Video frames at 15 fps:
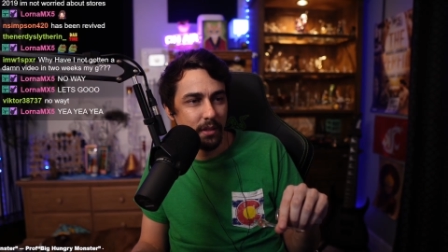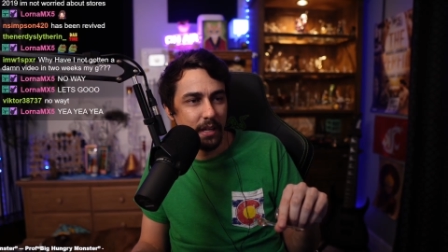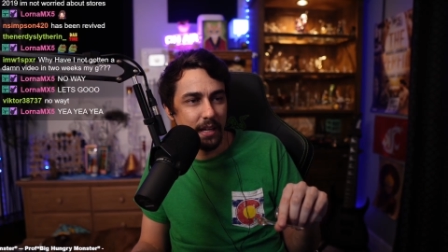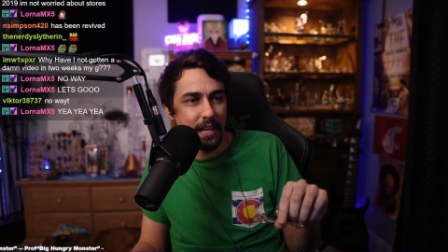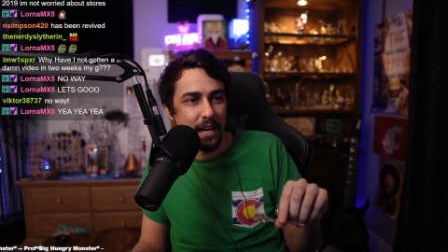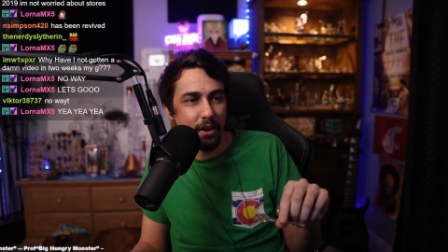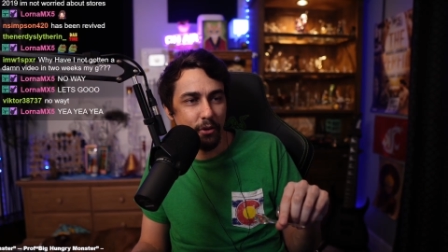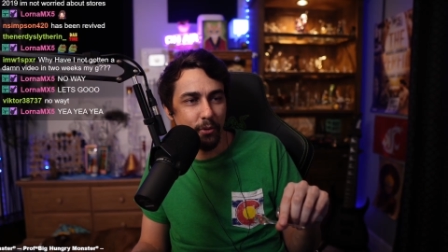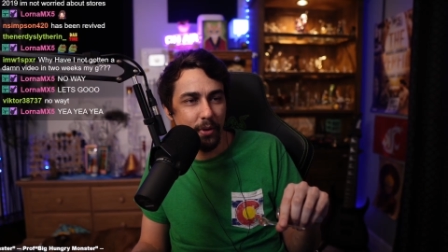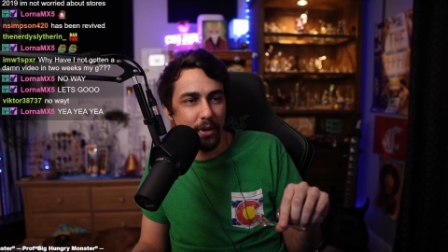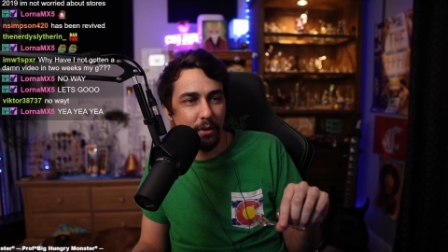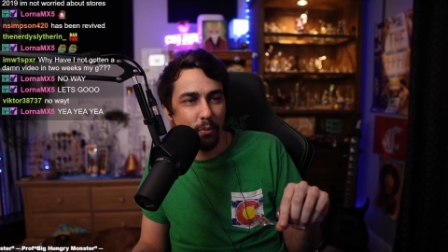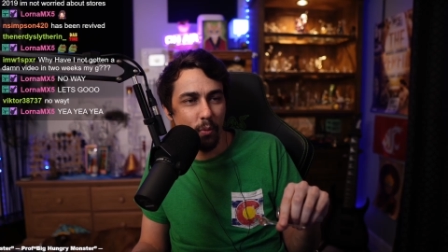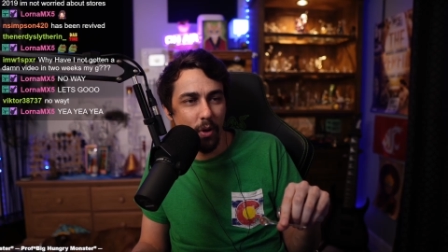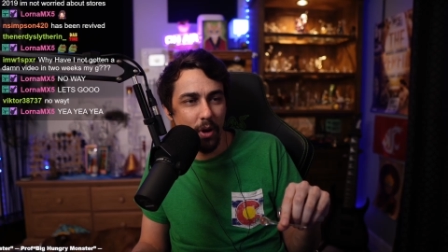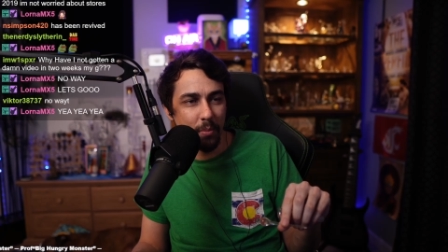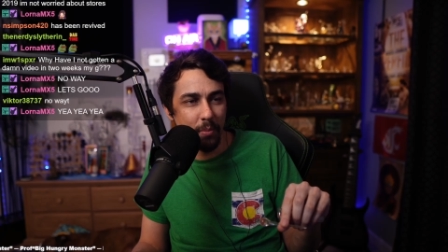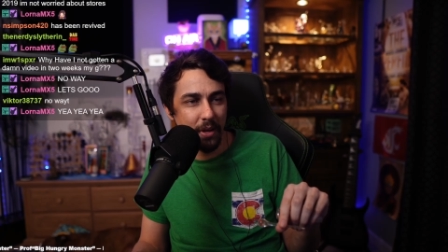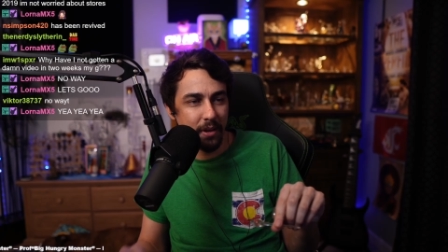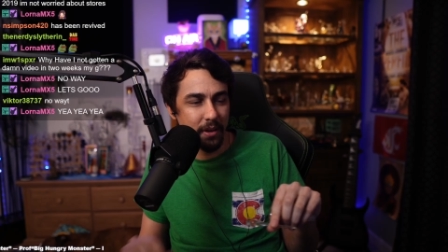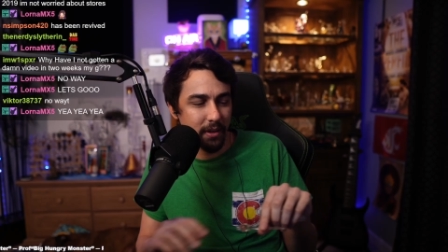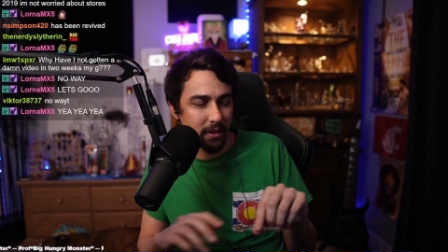Account created one
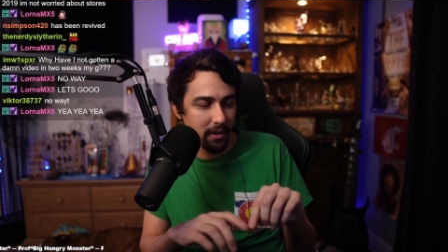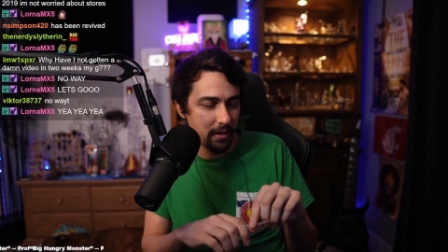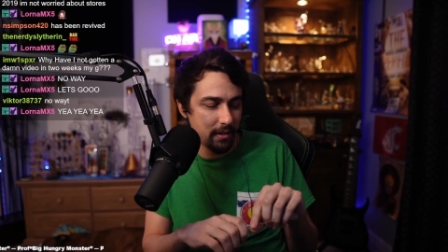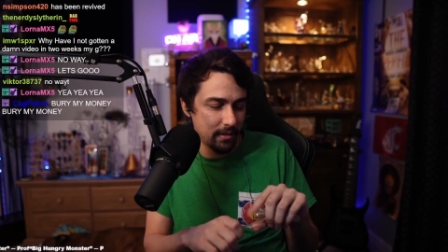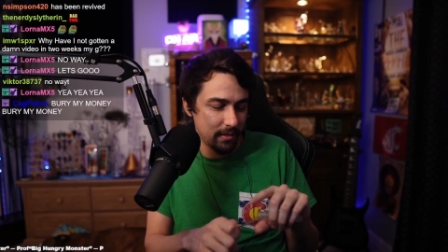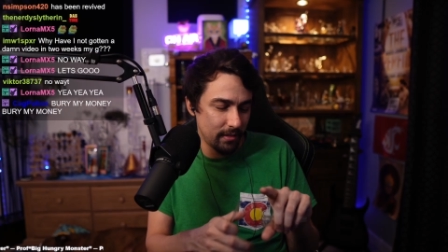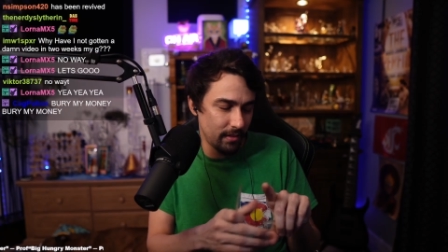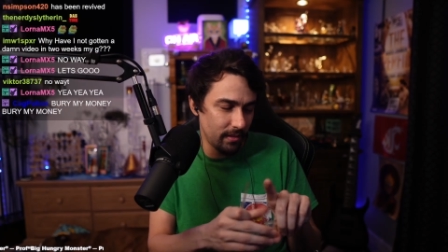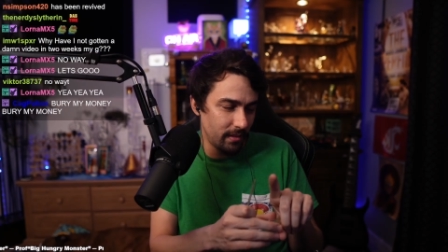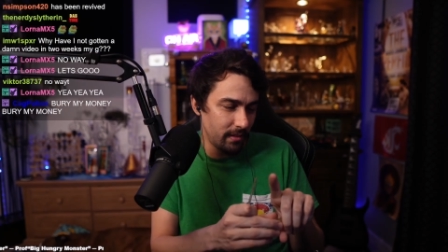minute ago.